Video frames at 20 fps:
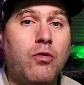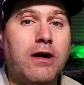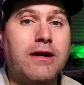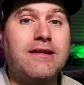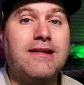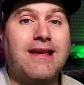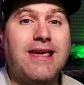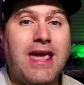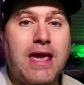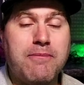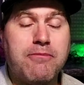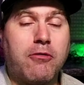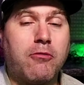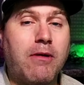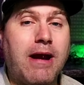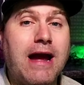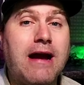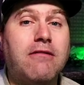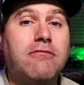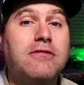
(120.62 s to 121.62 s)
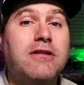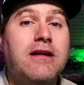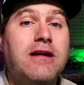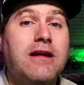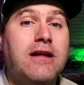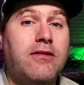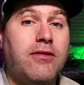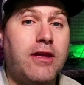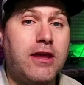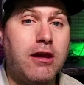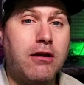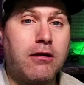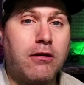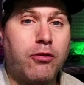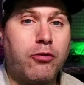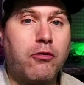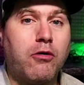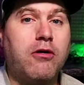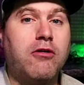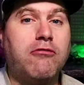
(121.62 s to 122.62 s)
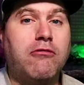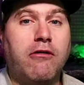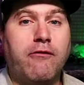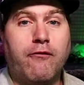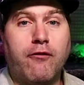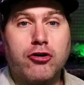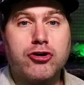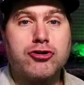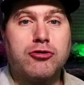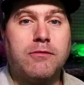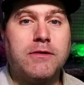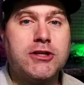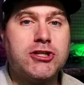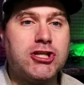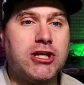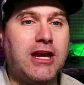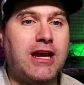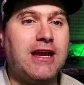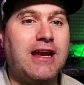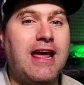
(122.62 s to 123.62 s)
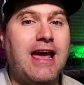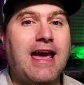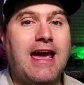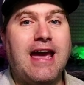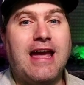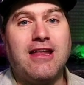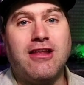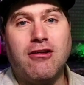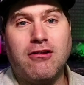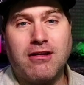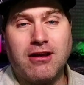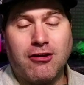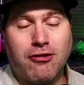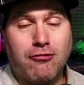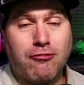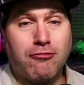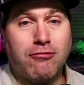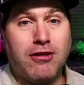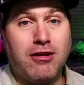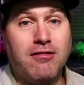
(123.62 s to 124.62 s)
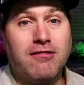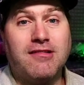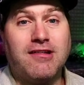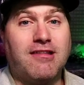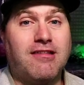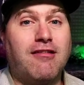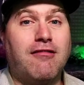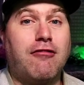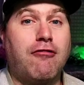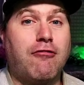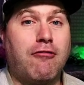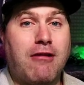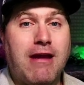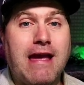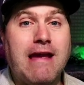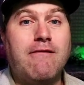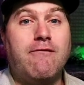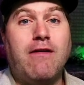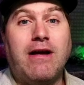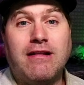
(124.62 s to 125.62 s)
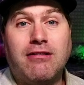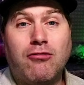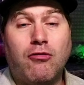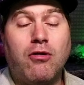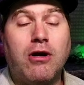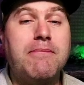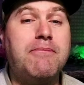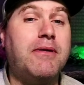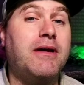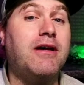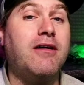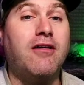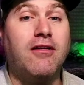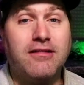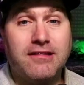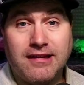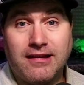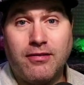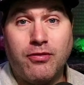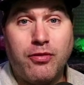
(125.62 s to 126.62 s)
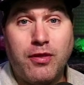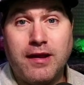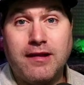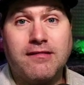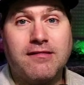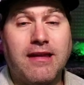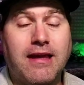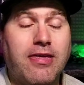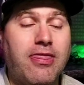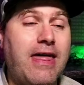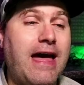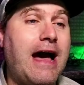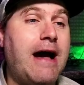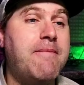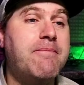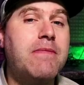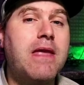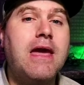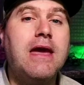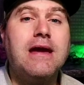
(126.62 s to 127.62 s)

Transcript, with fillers: one to keep around that you can throw into a virtual machine and you can use it to create Ventoy builds and things like that,